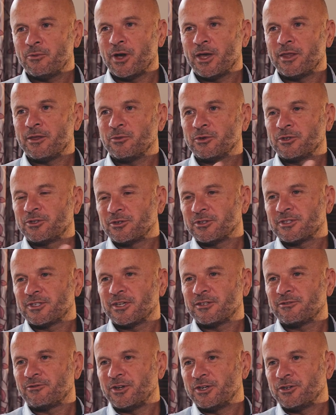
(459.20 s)
where they were
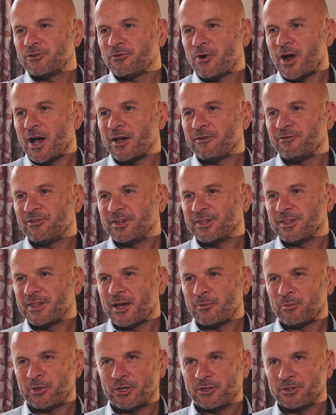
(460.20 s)
successful in driving
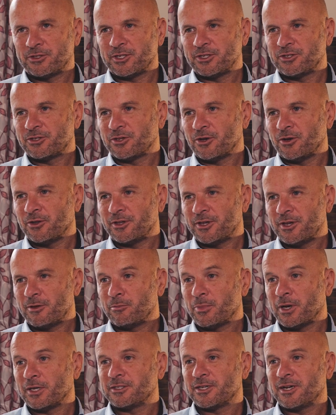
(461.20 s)
that because they saw the
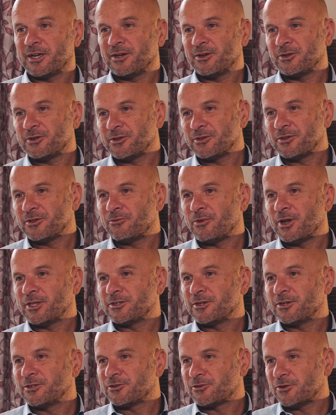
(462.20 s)
impact it had on the
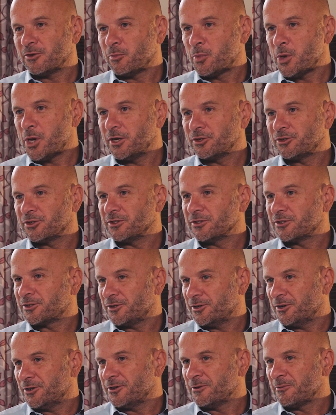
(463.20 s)
resident stroke patients.
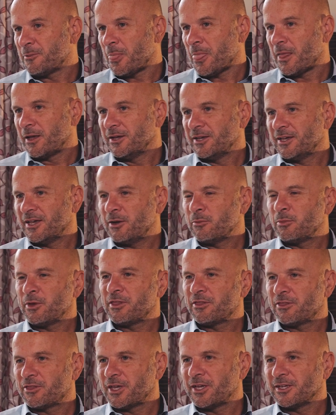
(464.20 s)
So it'll be
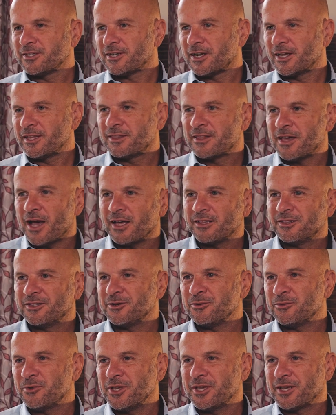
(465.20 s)
things like
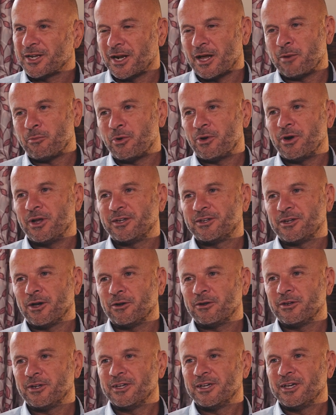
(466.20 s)
that we collaborate
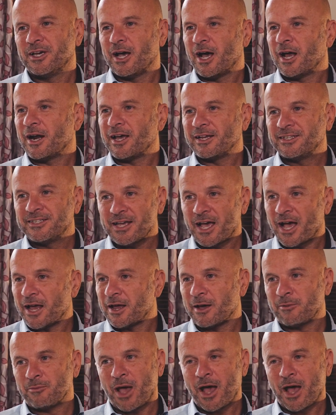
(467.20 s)
on. And I'm